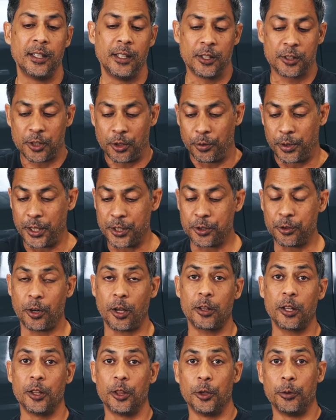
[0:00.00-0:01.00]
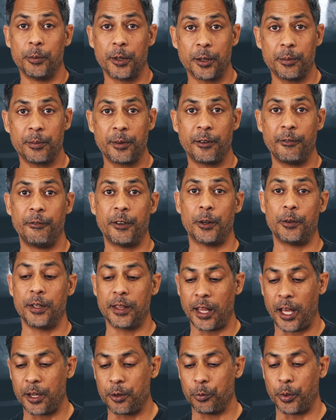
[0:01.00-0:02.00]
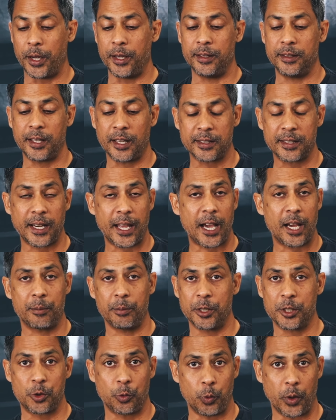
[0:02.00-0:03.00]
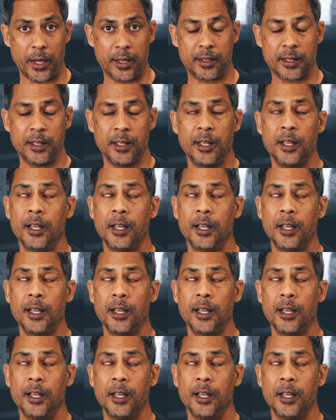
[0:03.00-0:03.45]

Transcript: So these are all aluminum, very lightweight, doesn't add much weight.